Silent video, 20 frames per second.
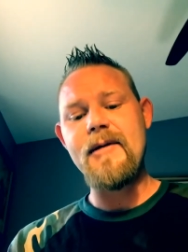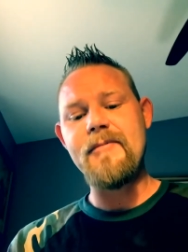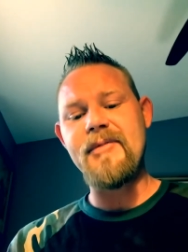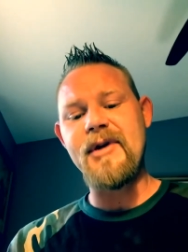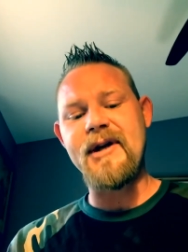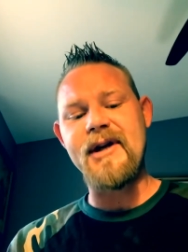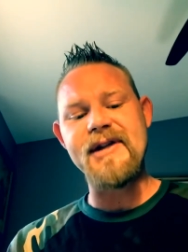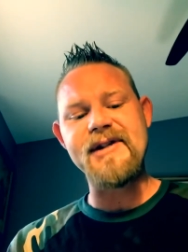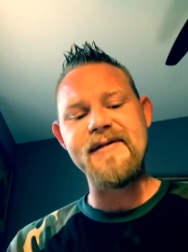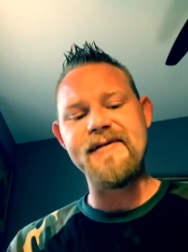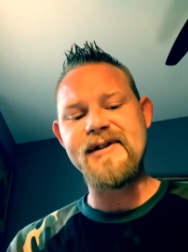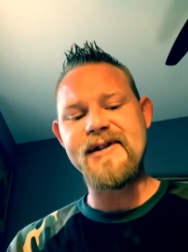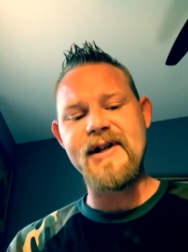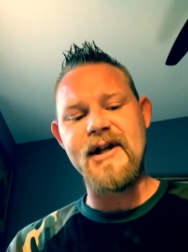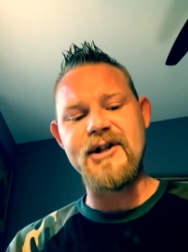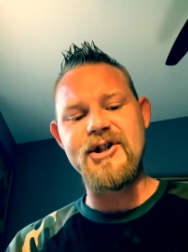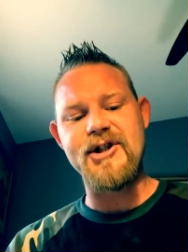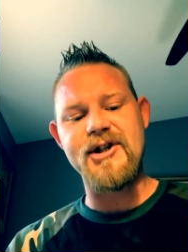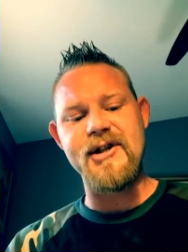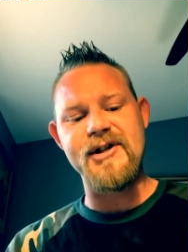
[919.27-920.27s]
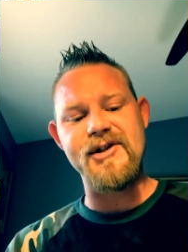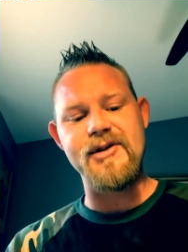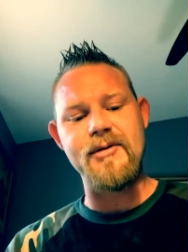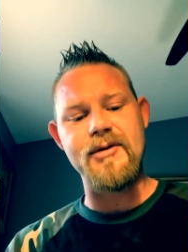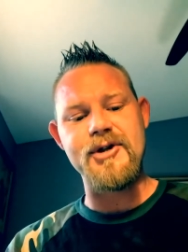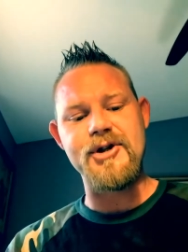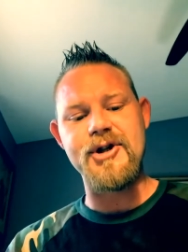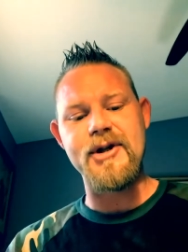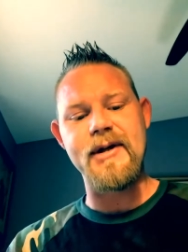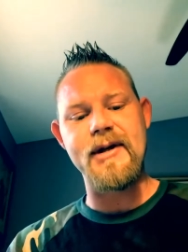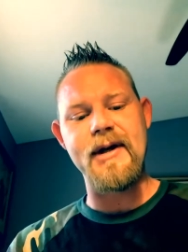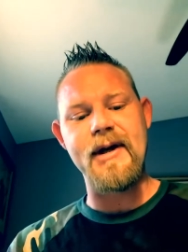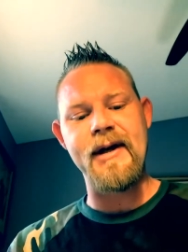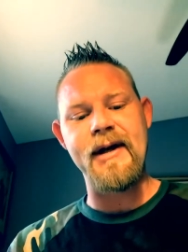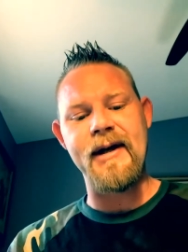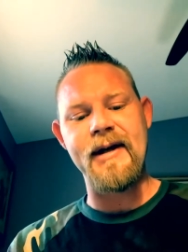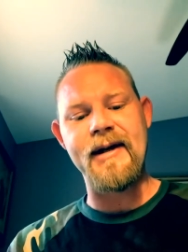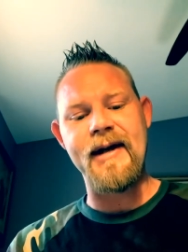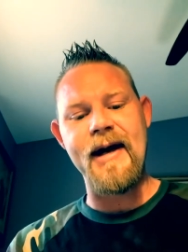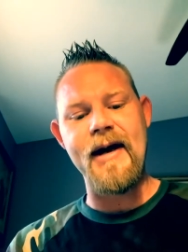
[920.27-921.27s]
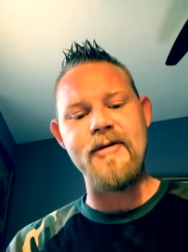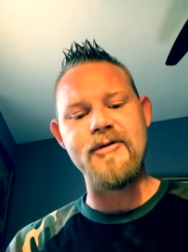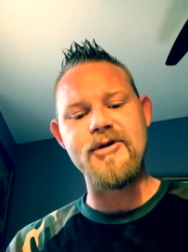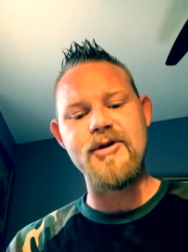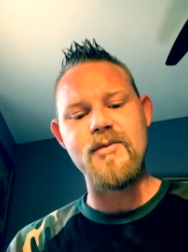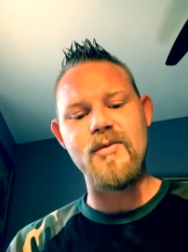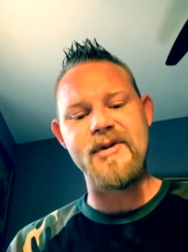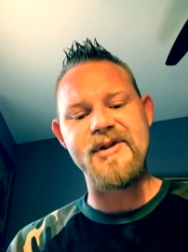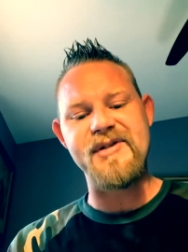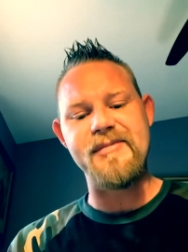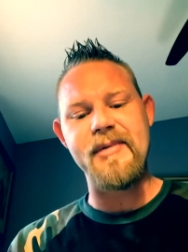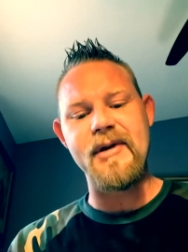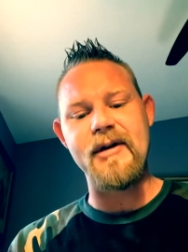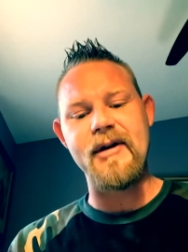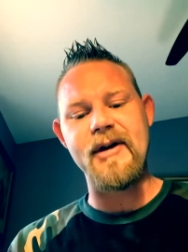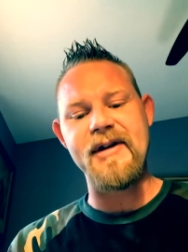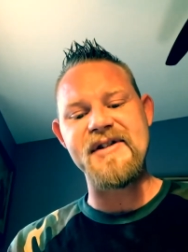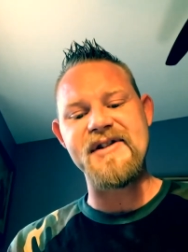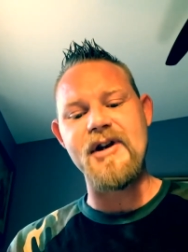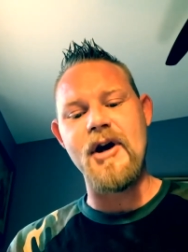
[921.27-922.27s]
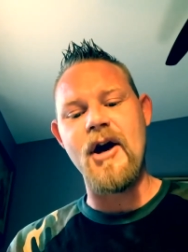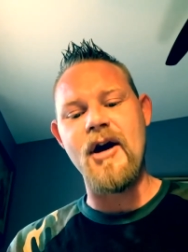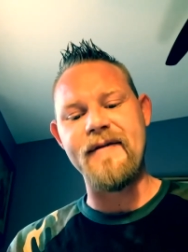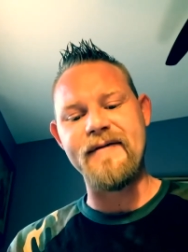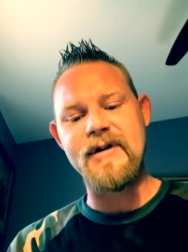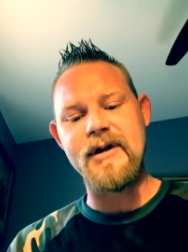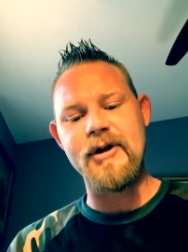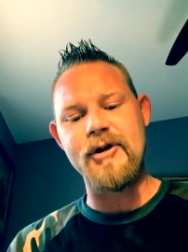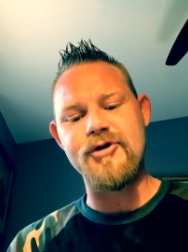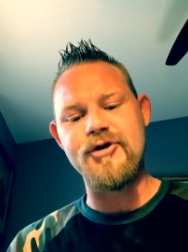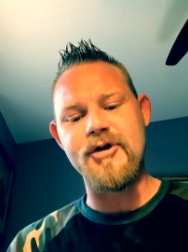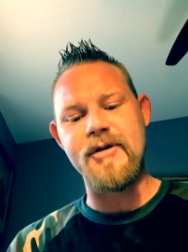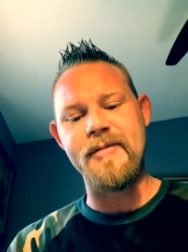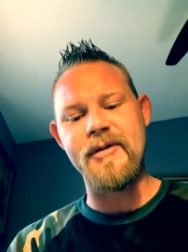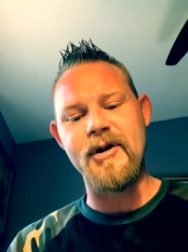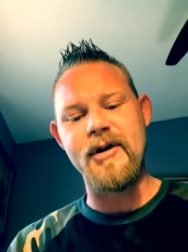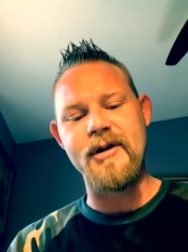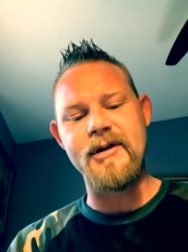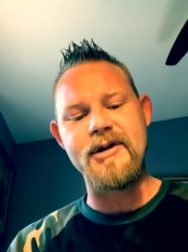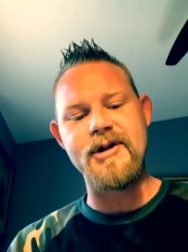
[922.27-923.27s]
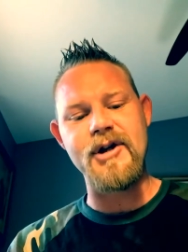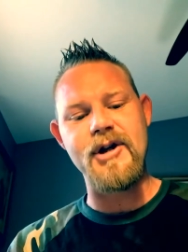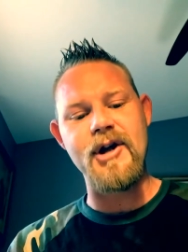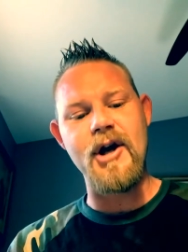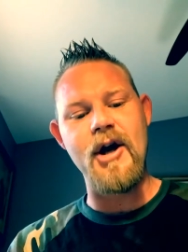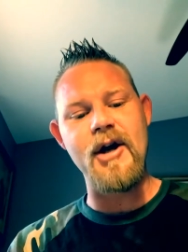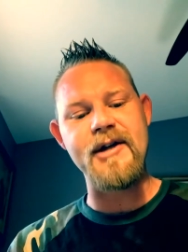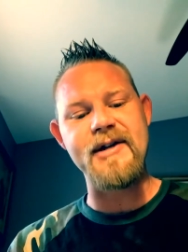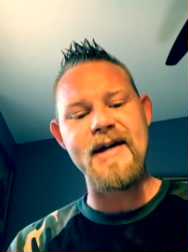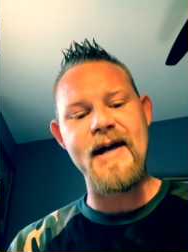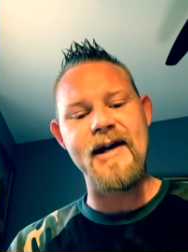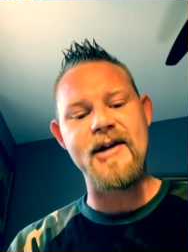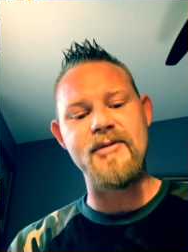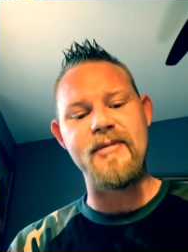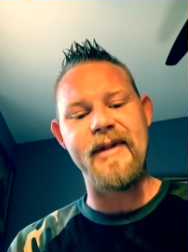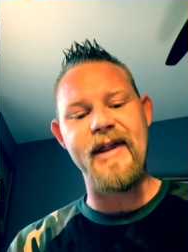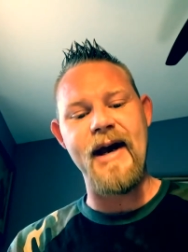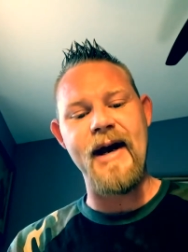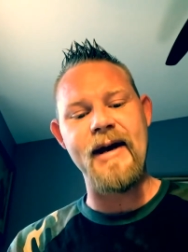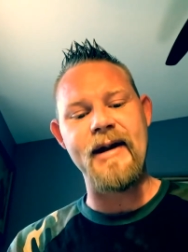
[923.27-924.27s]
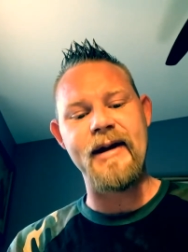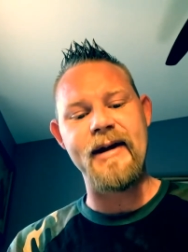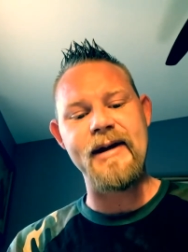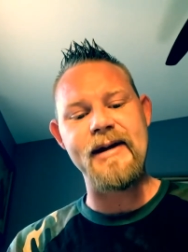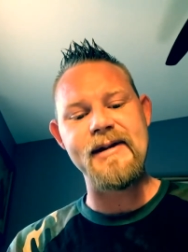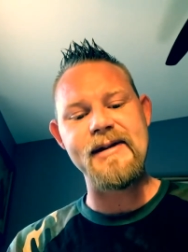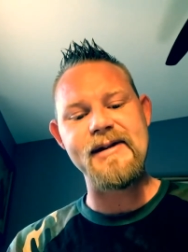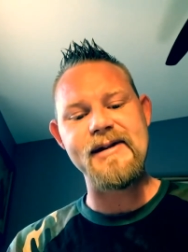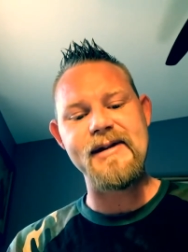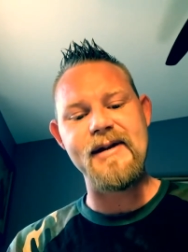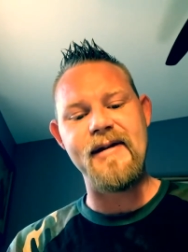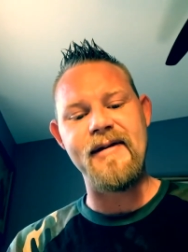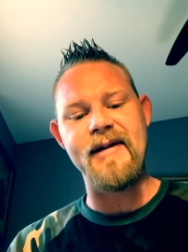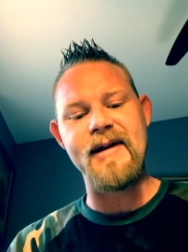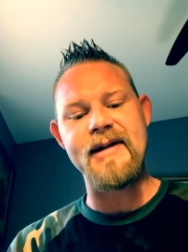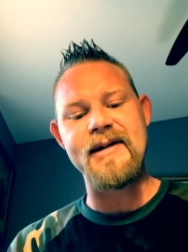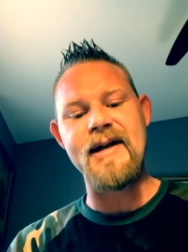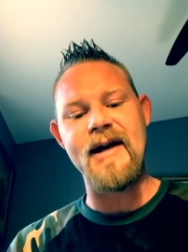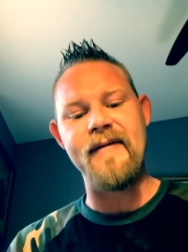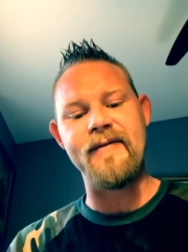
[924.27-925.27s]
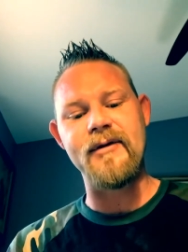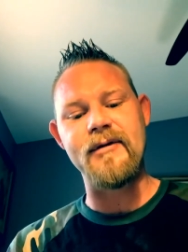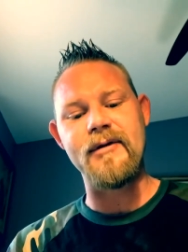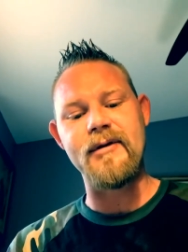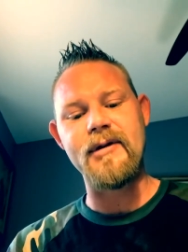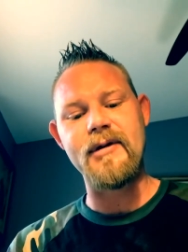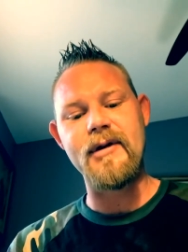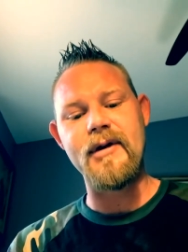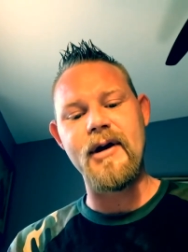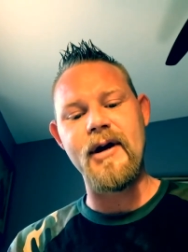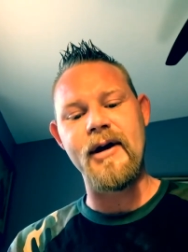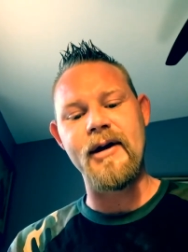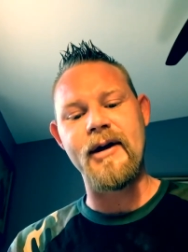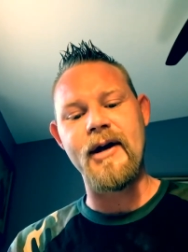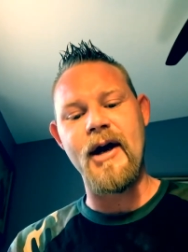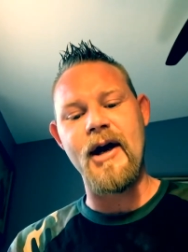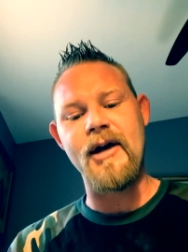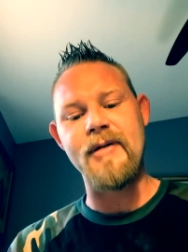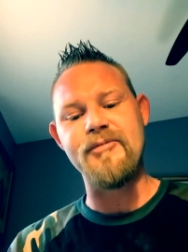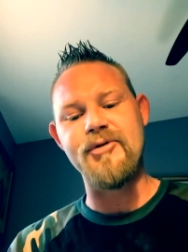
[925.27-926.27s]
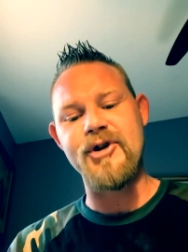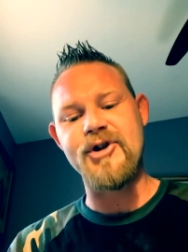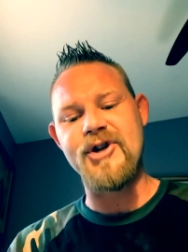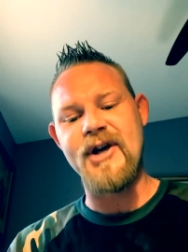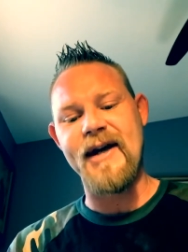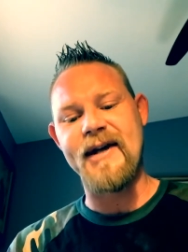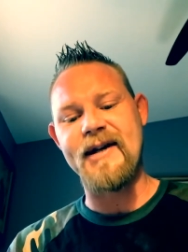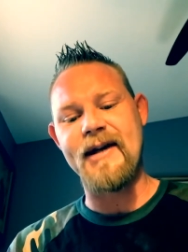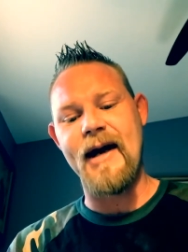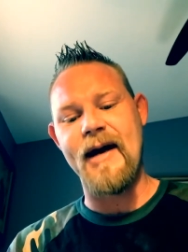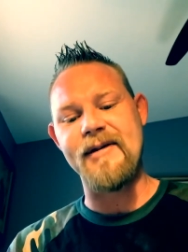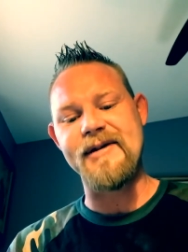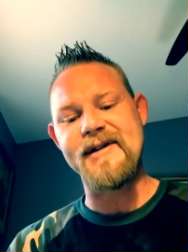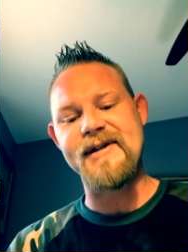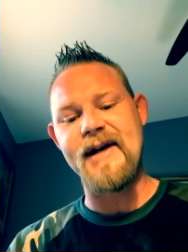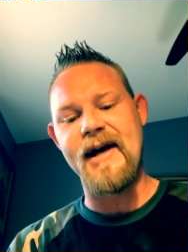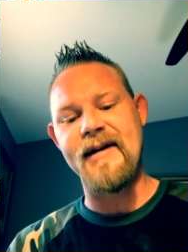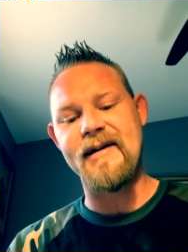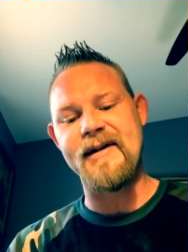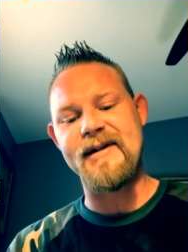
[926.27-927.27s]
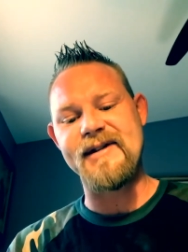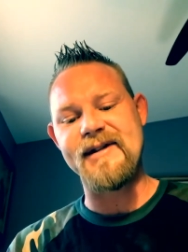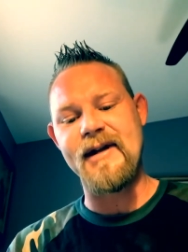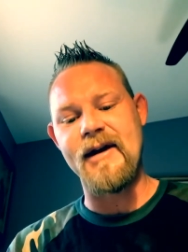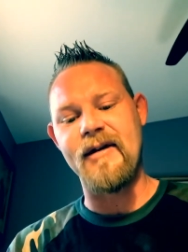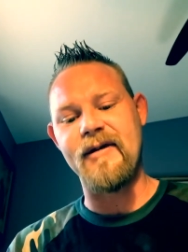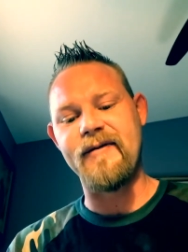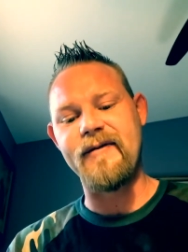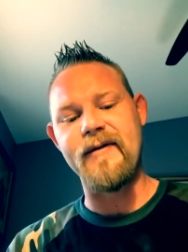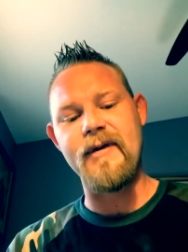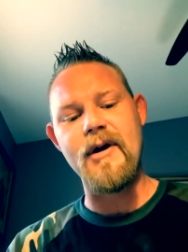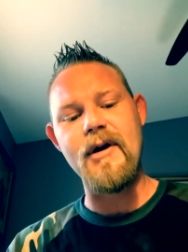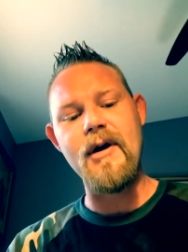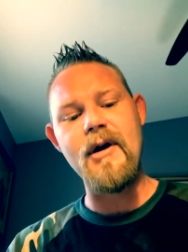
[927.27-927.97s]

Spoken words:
Because of such distortion, an encounter with spirit is often attributed to contact with aliens, the devil, a god projected outside the self,